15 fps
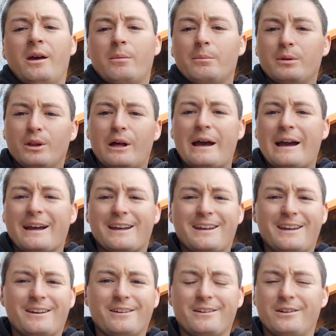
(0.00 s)
black
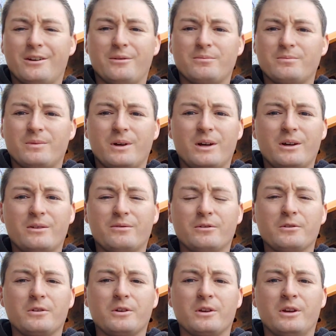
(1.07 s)

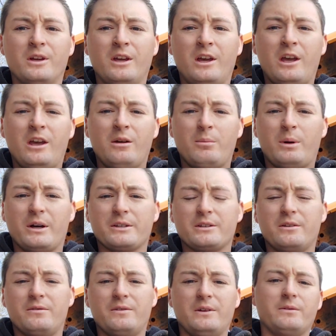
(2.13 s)
for the
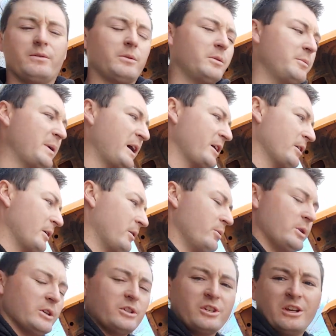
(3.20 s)
positive feed from the battery,
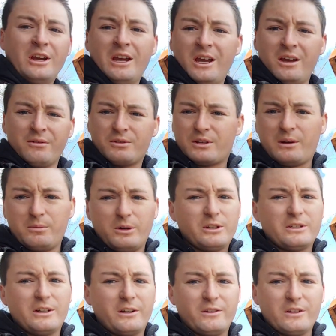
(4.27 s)
which for some
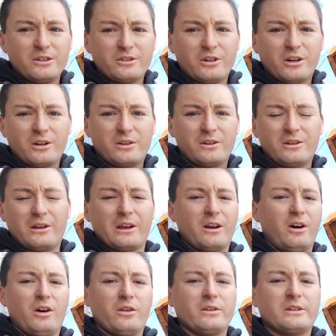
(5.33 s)
reason on this truck they're like
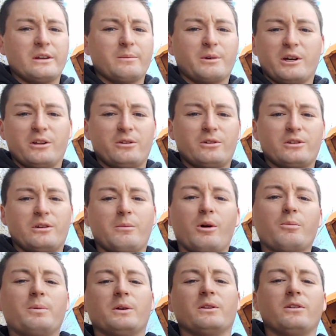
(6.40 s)
all the same color, so I'm
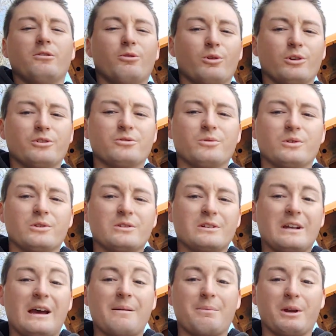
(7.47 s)
hoping the orange one's
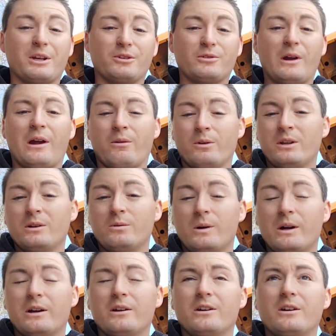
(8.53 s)
not my grounding
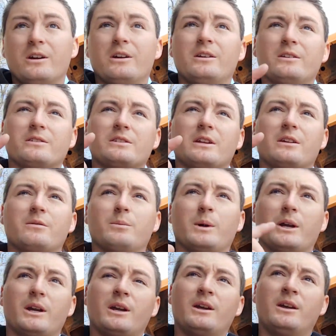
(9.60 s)
wire instead of
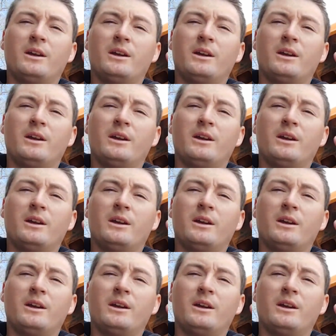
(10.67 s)
my...